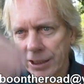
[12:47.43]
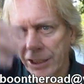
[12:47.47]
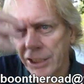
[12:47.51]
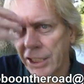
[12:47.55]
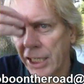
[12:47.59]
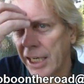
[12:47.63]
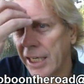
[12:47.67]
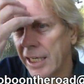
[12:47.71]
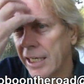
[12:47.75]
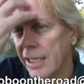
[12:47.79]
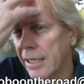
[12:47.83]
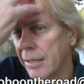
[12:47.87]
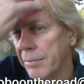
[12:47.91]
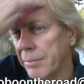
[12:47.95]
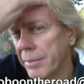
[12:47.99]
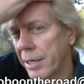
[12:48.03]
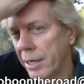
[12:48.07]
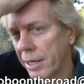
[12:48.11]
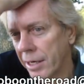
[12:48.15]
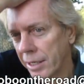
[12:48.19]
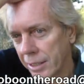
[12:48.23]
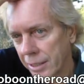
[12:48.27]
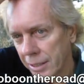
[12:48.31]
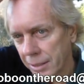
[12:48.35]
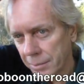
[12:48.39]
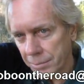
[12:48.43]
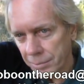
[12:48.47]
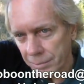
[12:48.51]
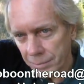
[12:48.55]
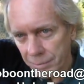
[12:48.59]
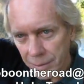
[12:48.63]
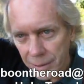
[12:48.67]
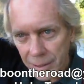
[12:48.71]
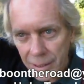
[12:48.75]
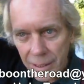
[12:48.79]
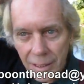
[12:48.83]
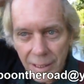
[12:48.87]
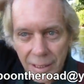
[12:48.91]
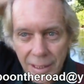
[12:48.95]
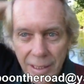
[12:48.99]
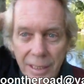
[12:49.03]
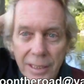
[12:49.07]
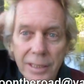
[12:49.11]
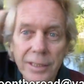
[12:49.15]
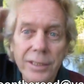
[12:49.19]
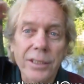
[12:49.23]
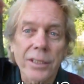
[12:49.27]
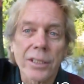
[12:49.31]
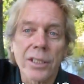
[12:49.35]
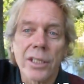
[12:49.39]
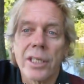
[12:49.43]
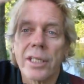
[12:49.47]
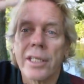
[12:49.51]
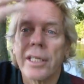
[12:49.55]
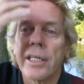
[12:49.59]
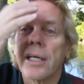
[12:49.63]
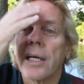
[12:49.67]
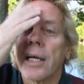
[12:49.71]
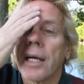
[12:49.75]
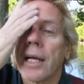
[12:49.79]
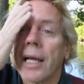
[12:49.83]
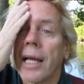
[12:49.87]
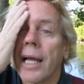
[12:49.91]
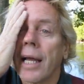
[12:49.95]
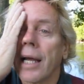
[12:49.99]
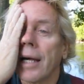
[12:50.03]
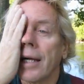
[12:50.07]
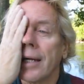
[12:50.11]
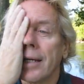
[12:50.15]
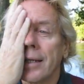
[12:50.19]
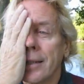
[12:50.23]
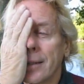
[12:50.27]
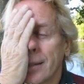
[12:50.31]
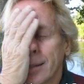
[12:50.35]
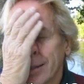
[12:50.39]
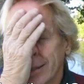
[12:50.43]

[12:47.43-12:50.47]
chain in America is good, and